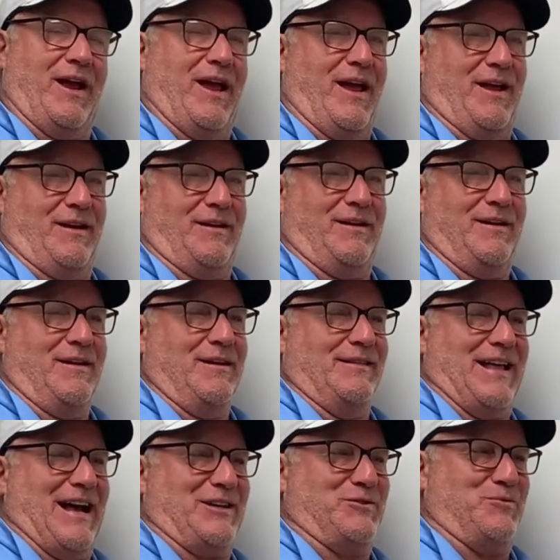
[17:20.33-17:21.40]
end,
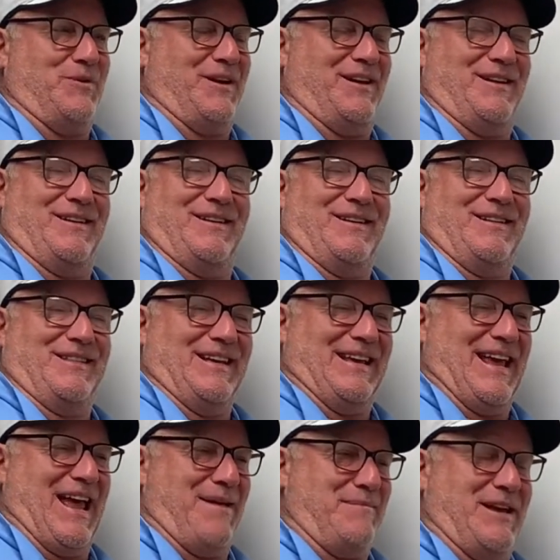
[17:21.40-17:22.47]
that's when the
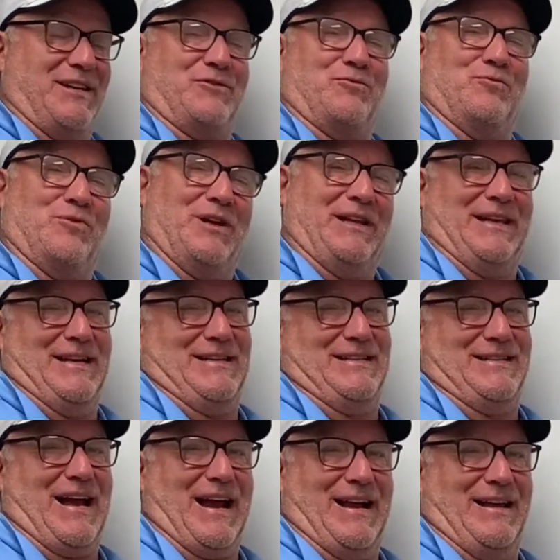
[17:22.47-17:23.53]
game gets really
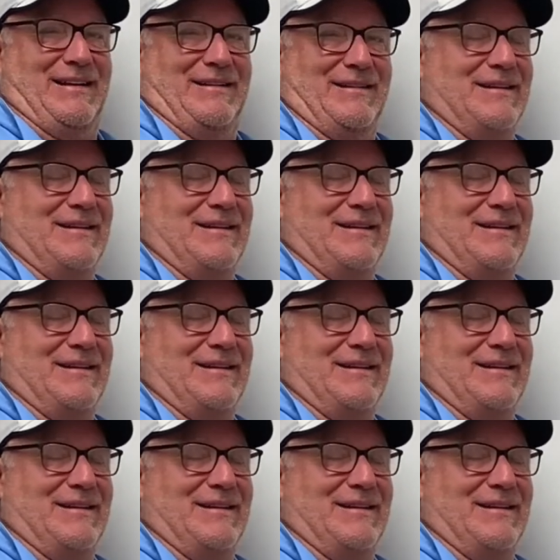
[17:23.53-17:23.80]
exciting.